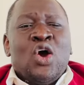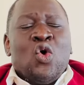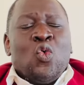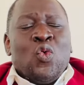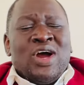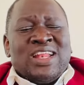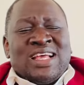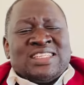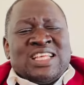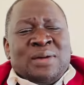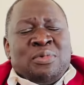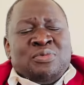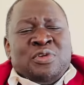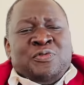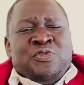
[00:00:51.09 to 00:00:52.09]
What are some
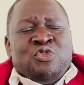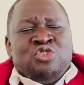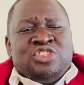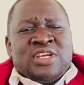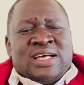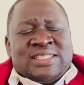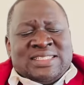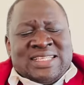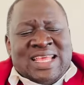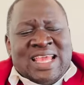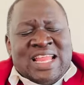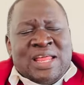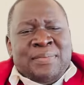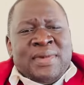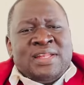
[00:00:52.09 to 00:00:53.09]
of the features, the
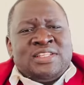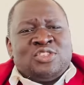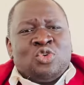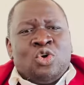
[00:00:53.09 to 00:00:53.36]
elements